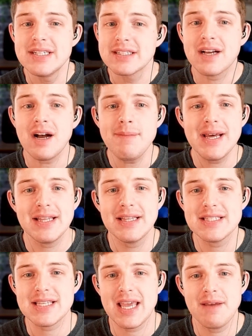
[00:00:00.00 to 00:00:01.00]
Combat in
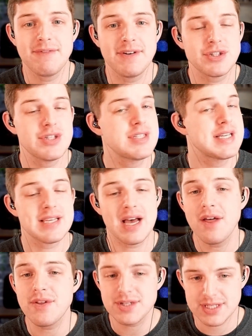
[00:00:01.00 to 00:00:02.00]
this game functions as
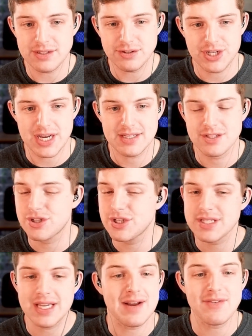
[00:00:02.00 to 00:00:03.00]
other skill checks,
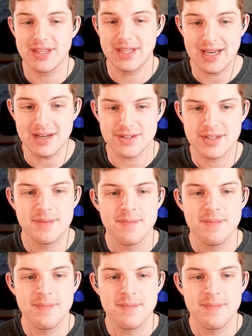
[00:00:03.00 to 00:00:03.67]
just like everything else.